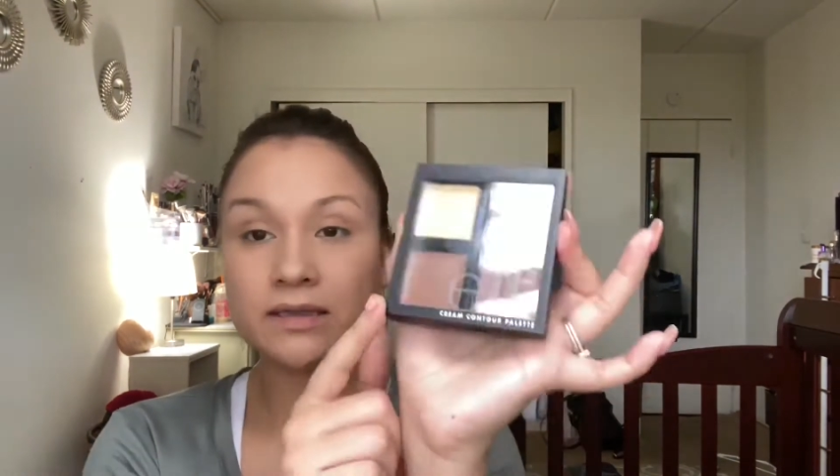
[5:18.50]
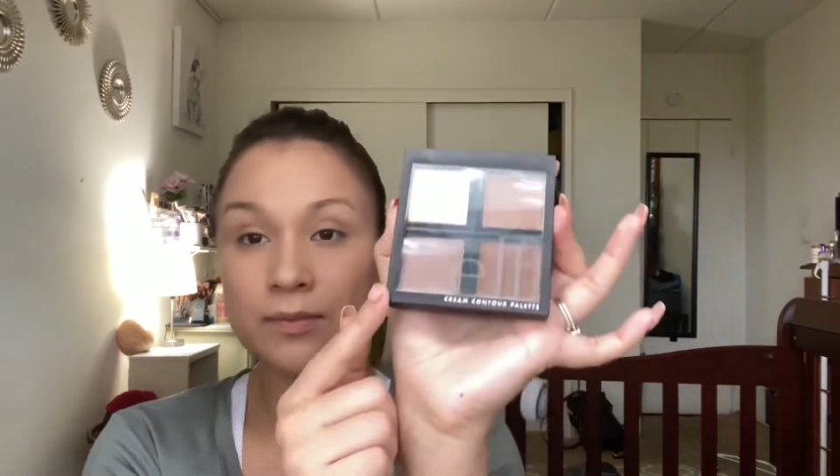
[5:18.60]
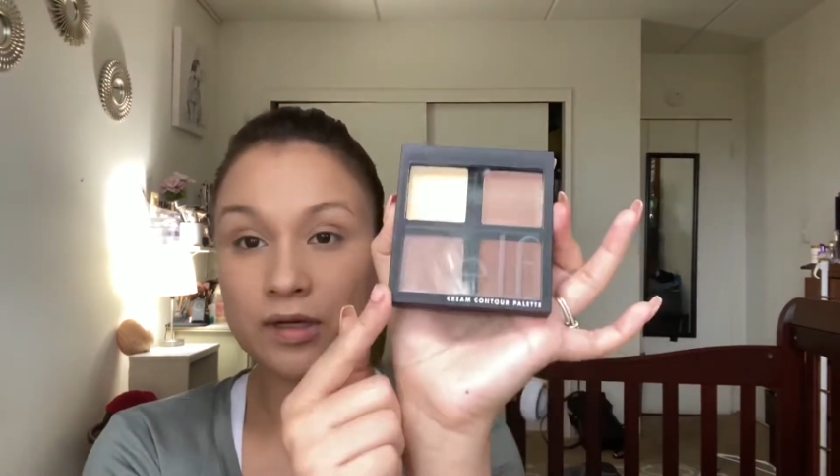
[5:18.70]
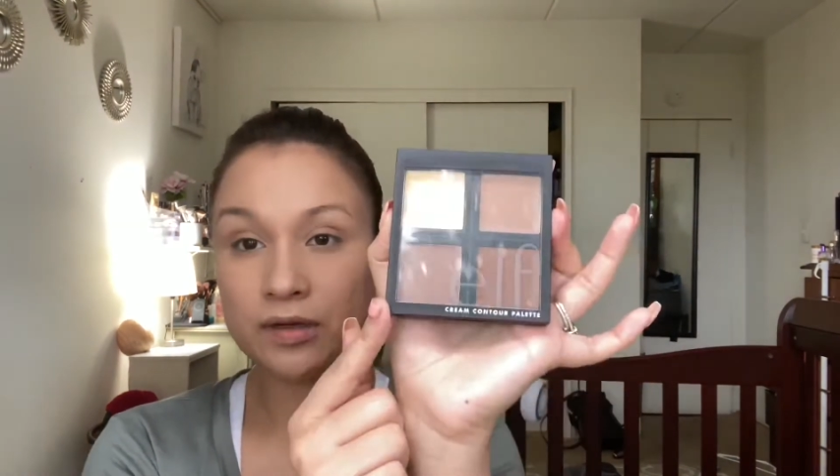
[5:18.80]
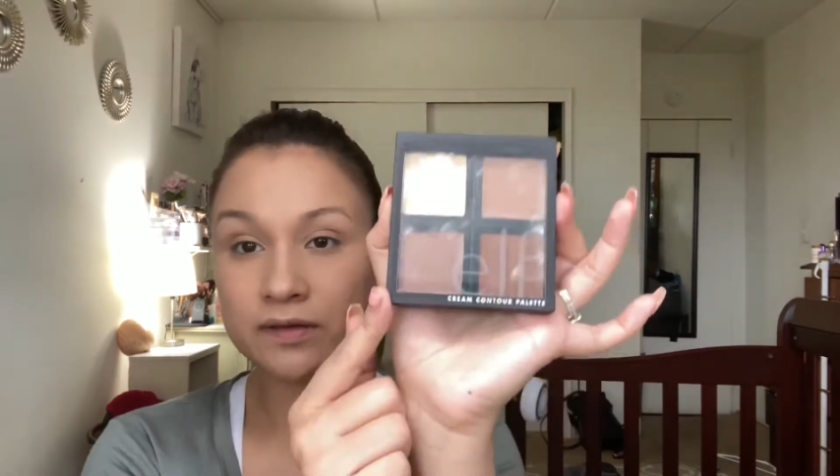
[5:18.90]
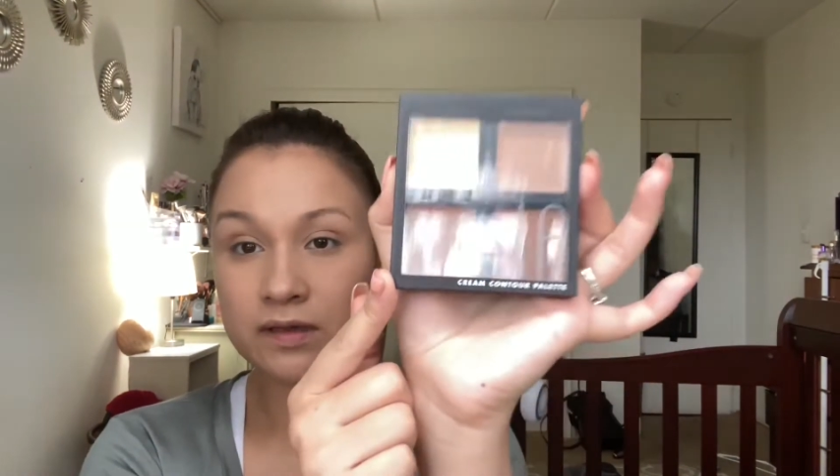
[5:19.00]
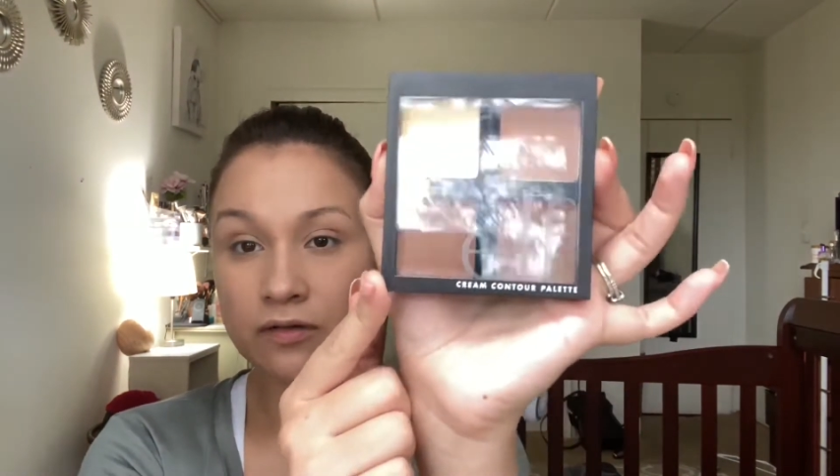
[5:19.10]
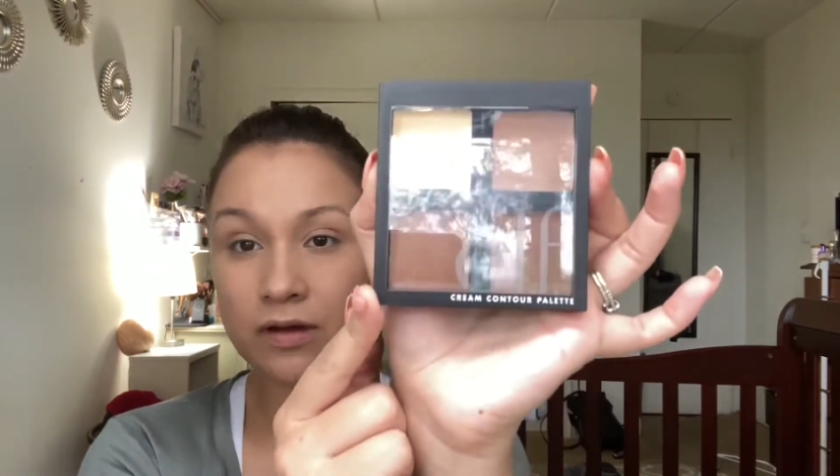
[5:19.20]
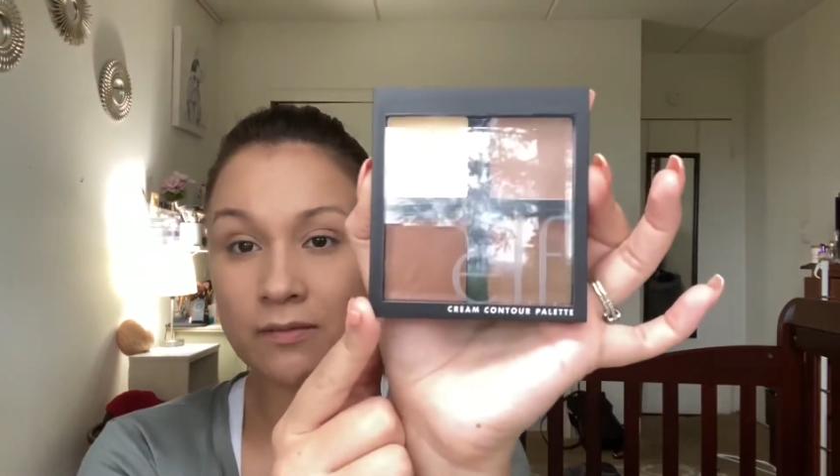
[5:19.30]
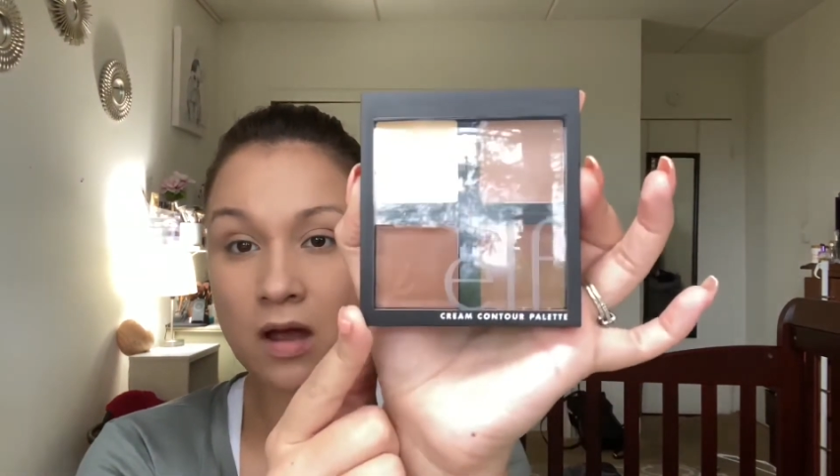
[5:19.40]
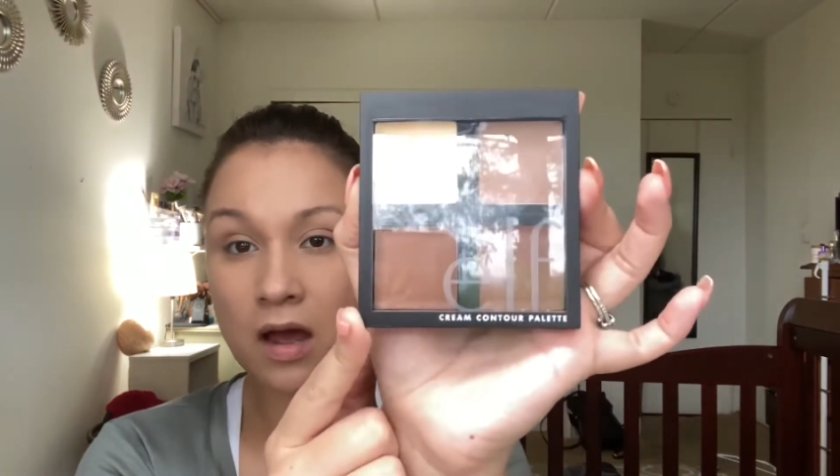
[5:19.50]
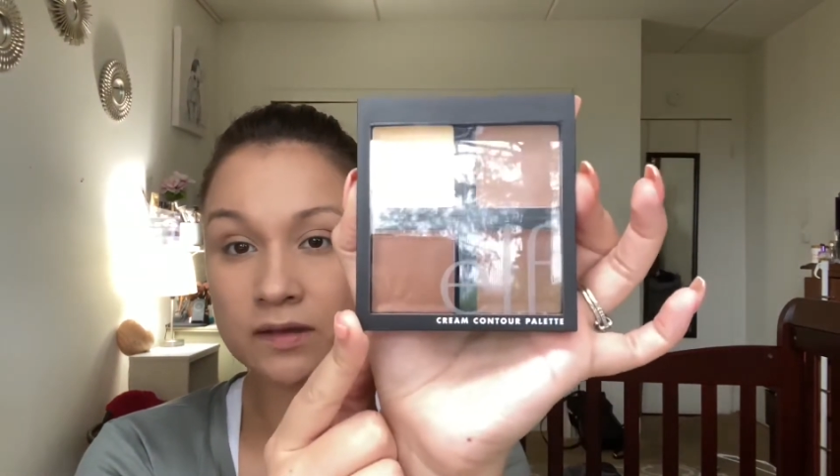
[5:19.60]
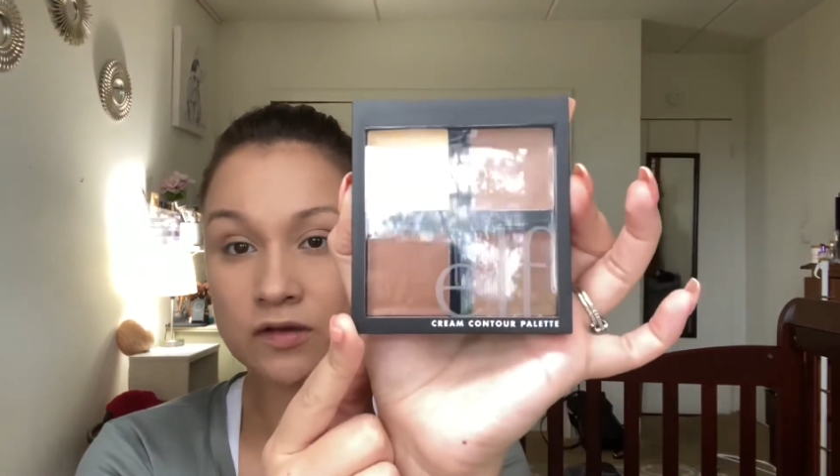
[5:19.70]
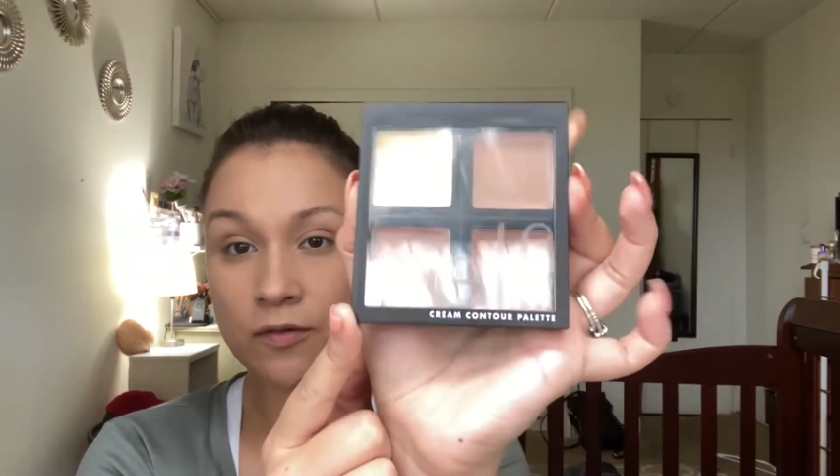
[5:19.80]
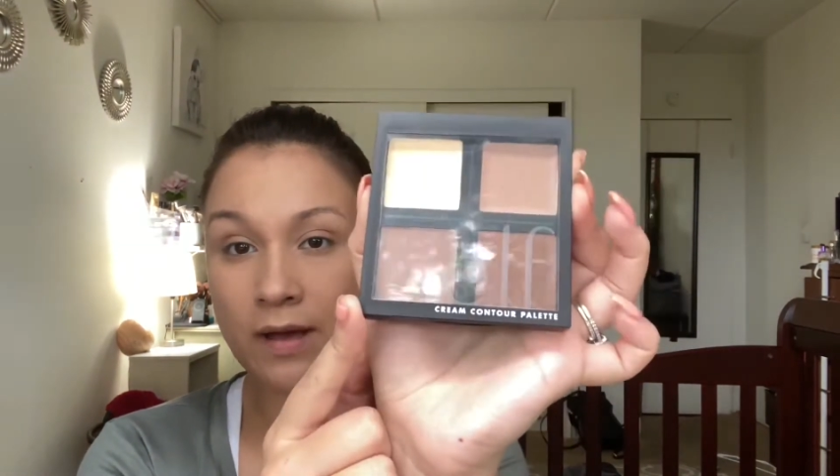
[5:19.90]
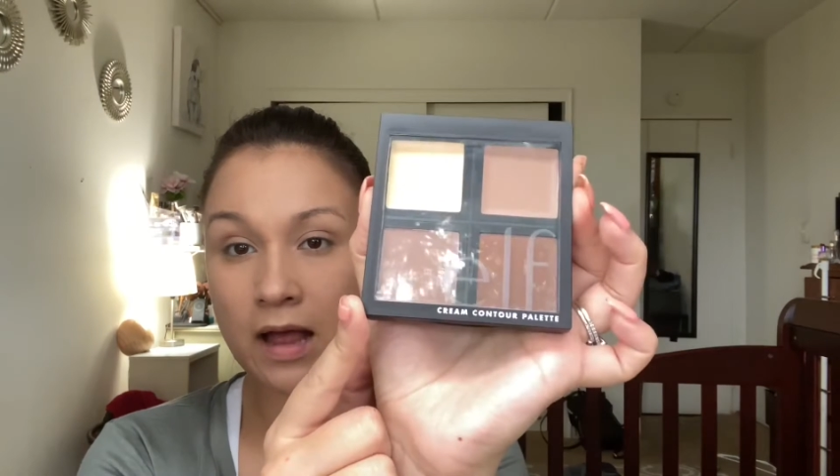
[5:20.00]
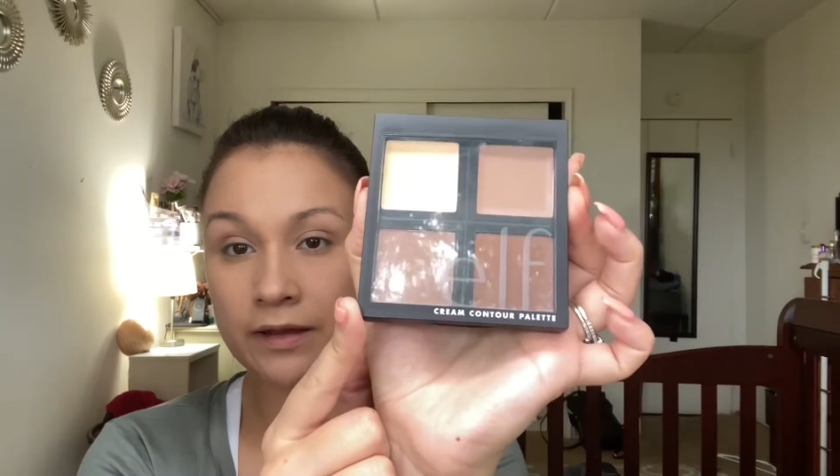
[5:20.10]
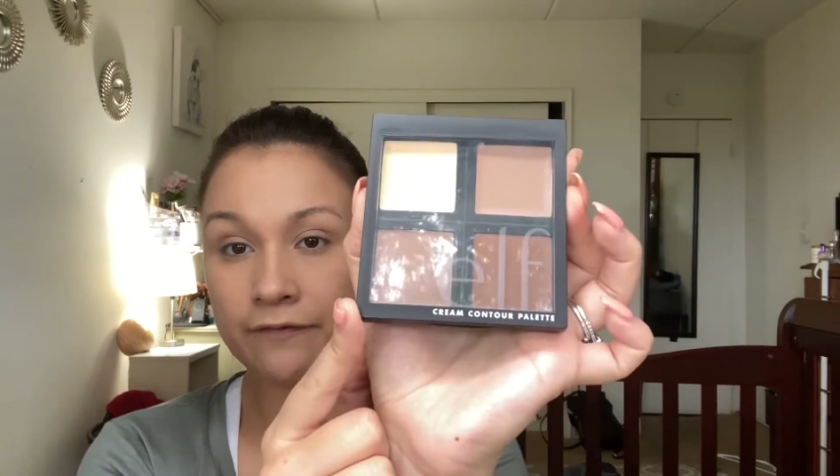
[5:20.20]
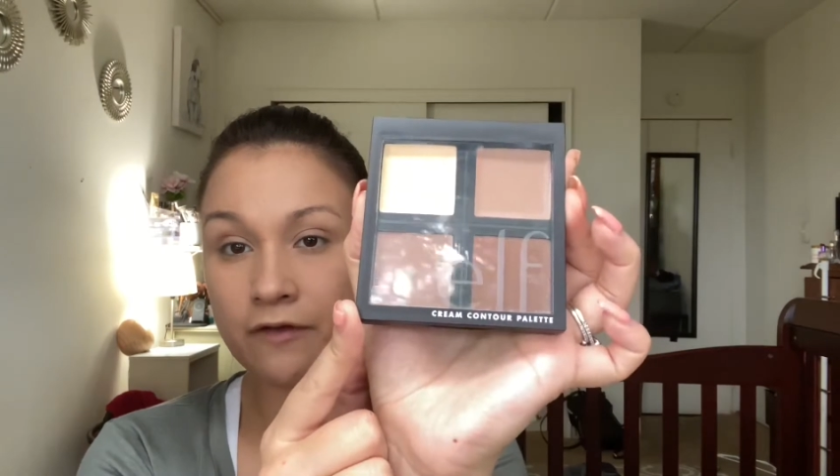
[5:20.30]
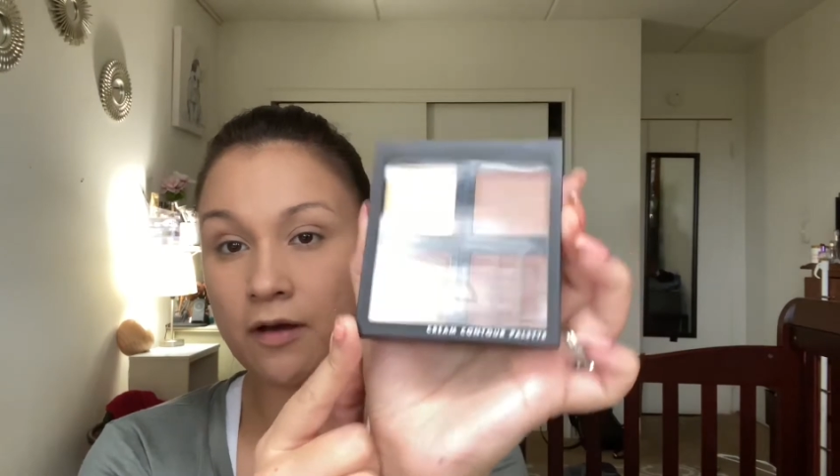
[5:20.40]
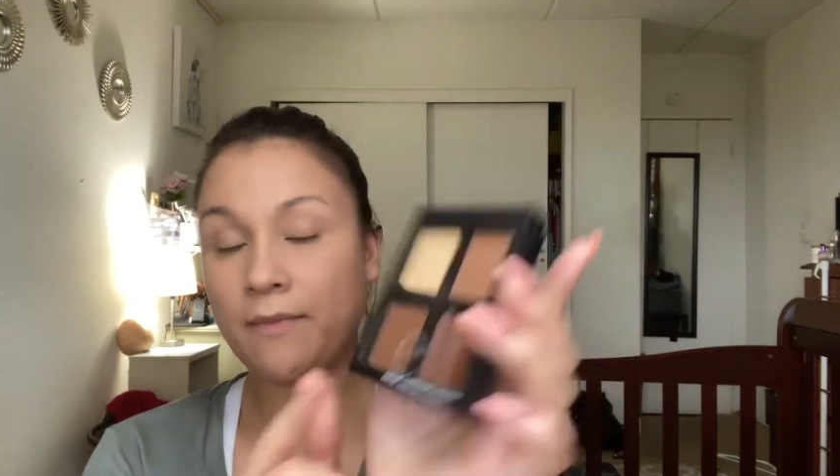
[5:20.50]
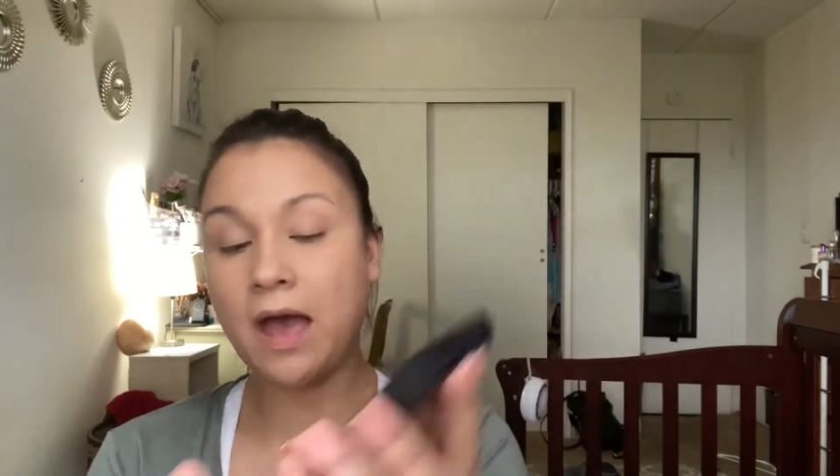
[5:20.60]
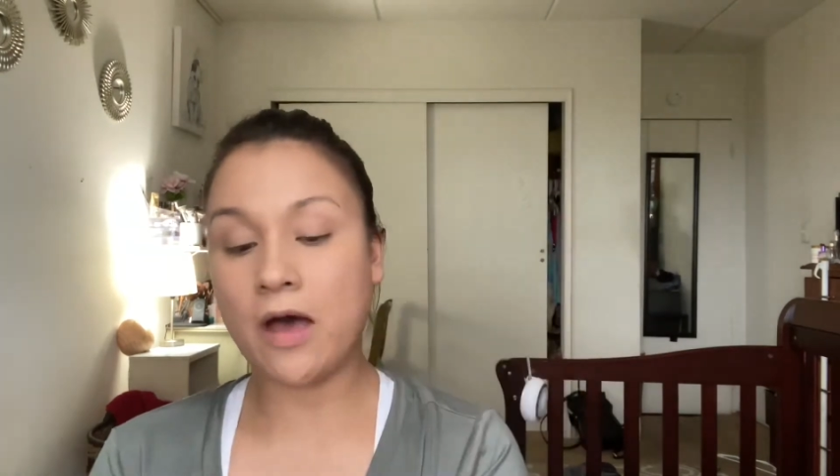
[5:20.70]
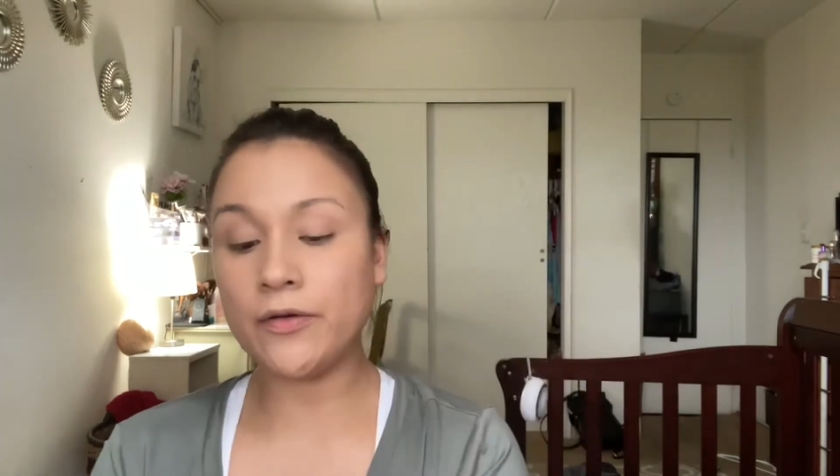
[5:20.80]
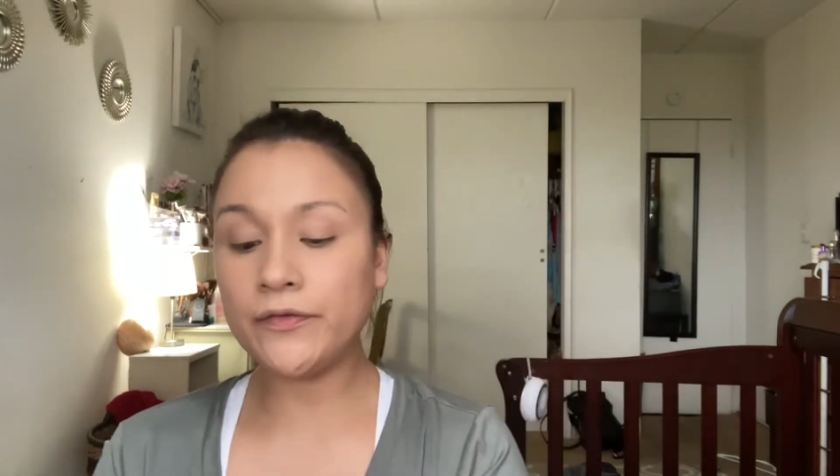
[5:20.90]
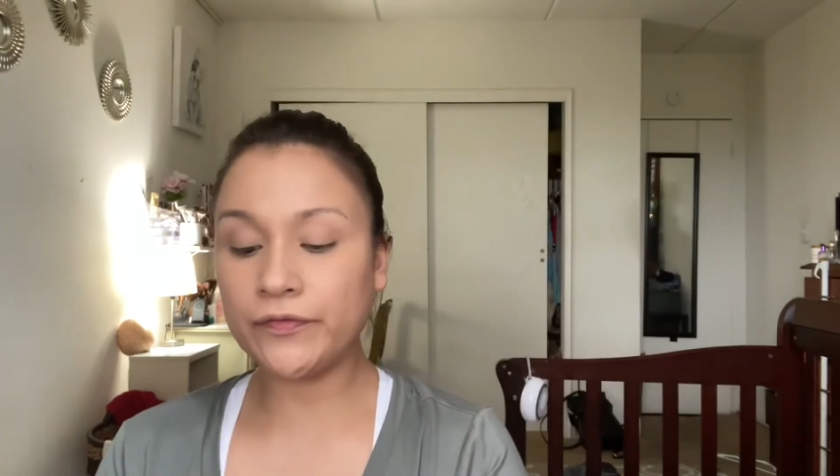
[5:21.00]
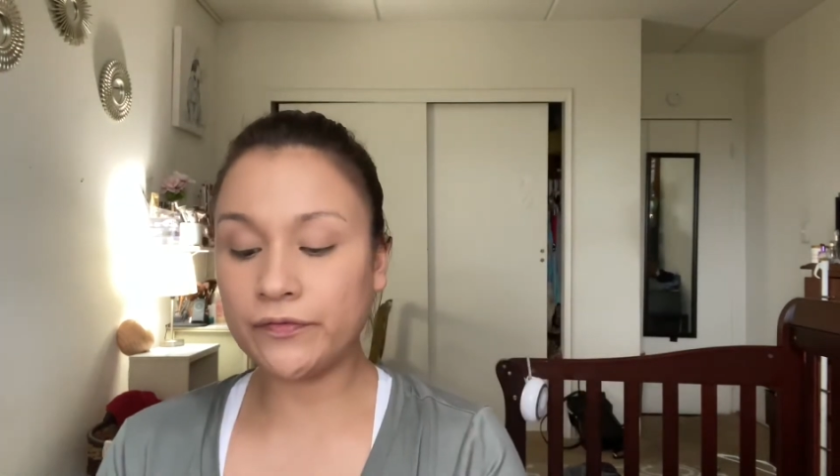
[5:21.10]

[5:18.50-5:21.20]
to use the Cream Contour Palette from e.l.f.